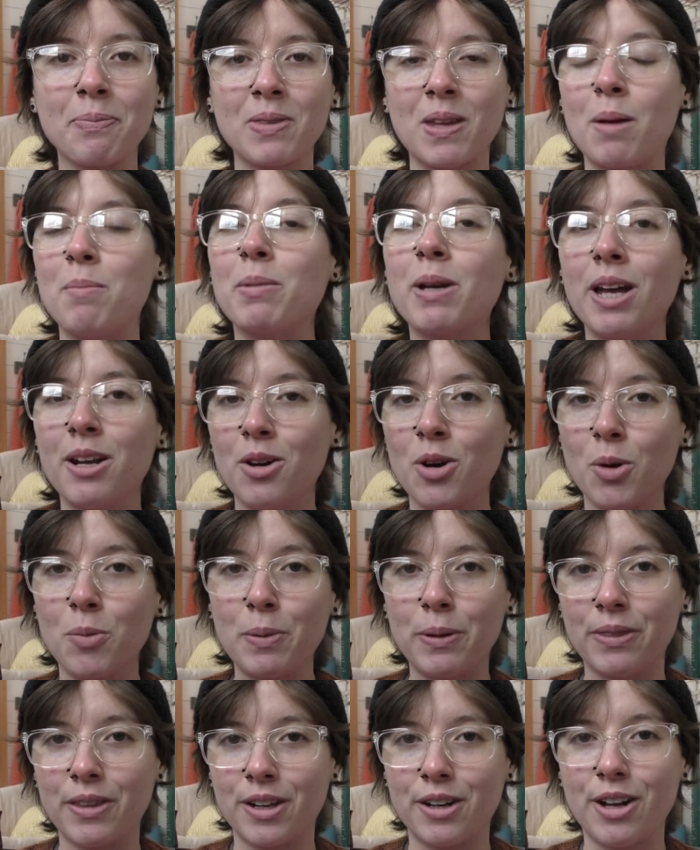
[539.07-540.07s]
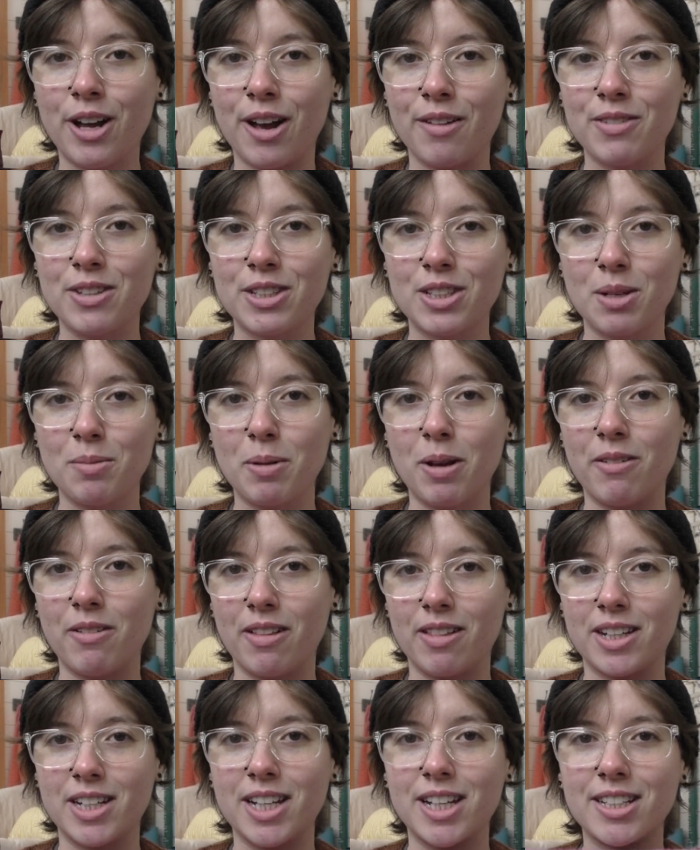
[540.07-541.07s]
I'm kind of hoping that I'll have this done by
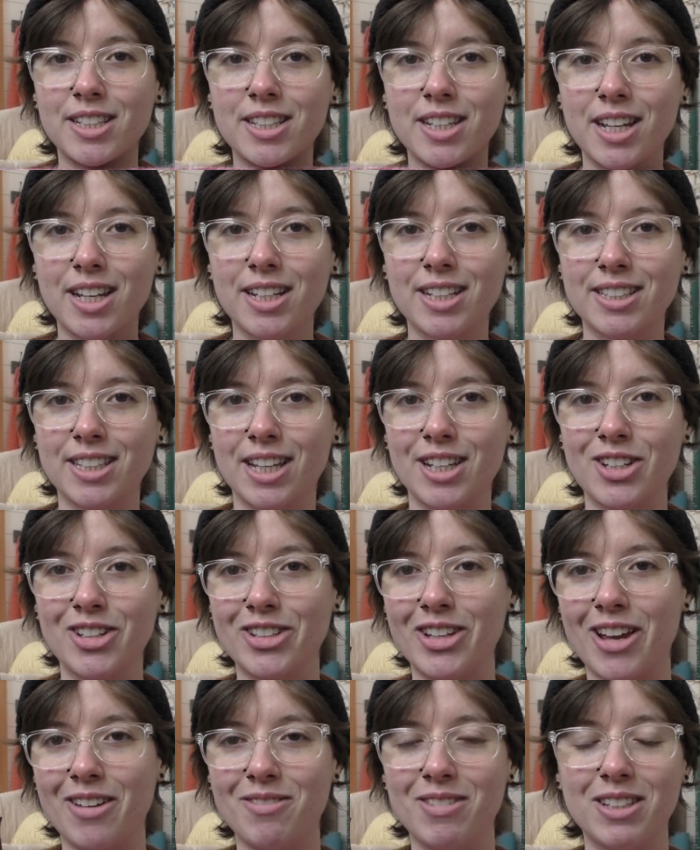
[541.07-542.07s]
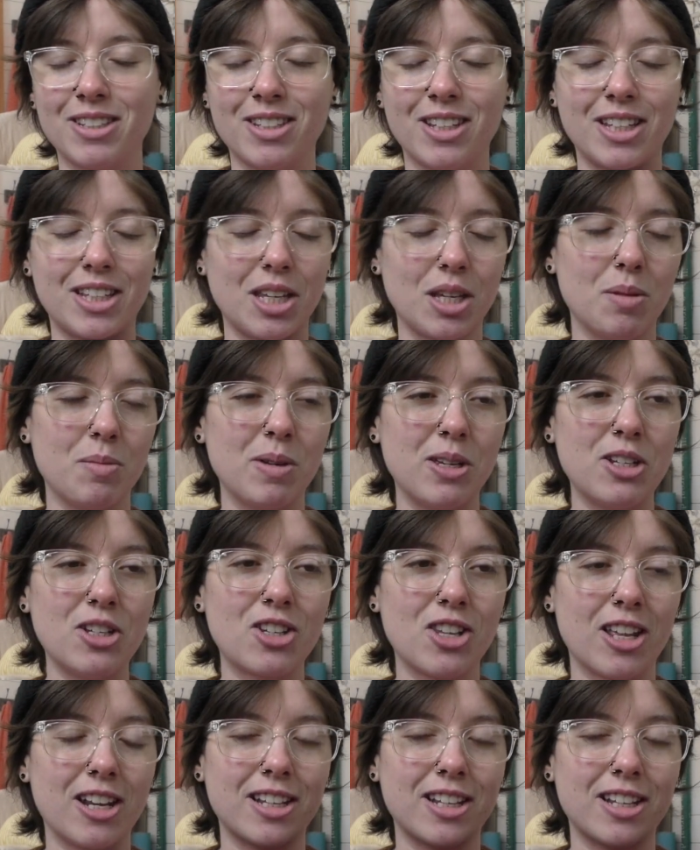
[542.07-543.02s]
Valentine's Day because I just have this like image that